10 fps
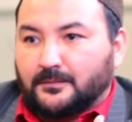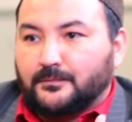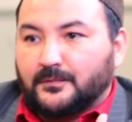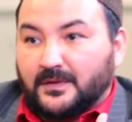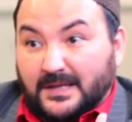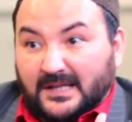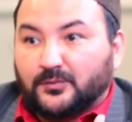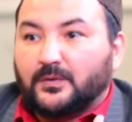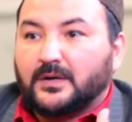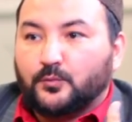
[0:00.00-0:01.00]
Mm -hmm.
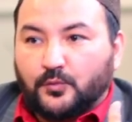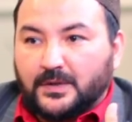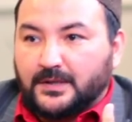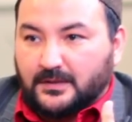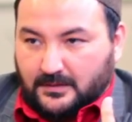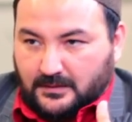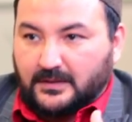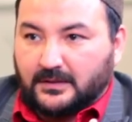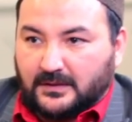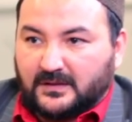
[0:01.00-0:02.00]
That's why we,
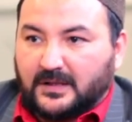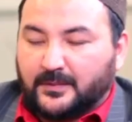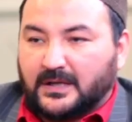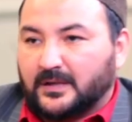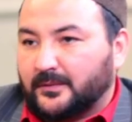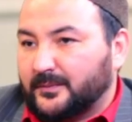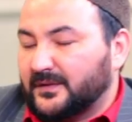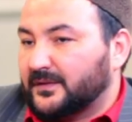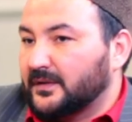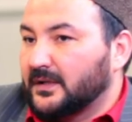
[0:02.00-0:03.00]
in Islamic herbal
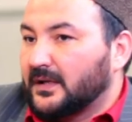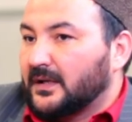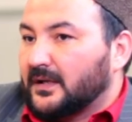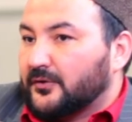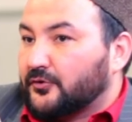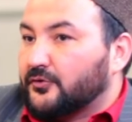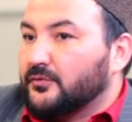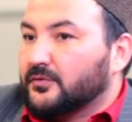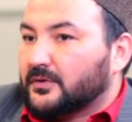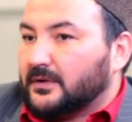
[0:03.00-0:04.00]
medicine,
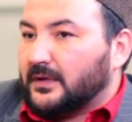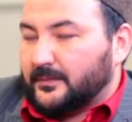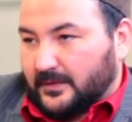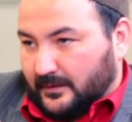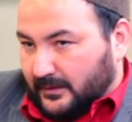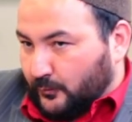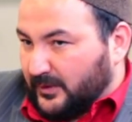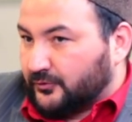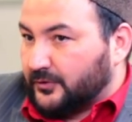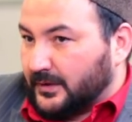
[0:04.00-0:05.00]
cure, I mean, that we
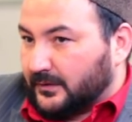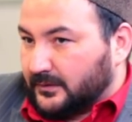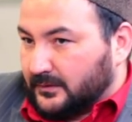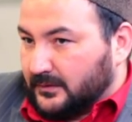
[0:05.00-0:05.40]
treat,